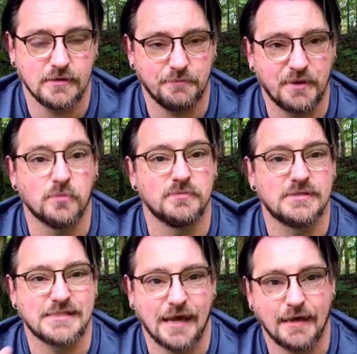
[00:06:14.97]
become
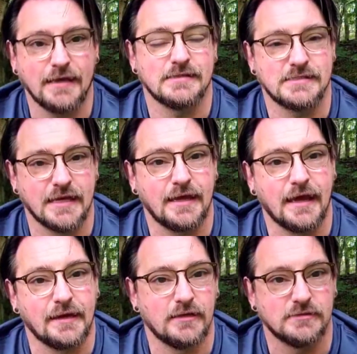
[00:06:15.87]
tacky and sticky,
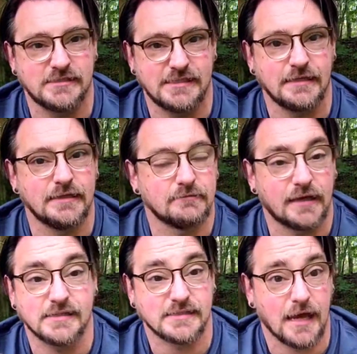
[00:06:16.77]
and it'll seal it
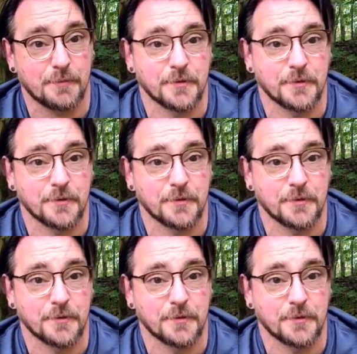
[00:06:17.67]
like a scab.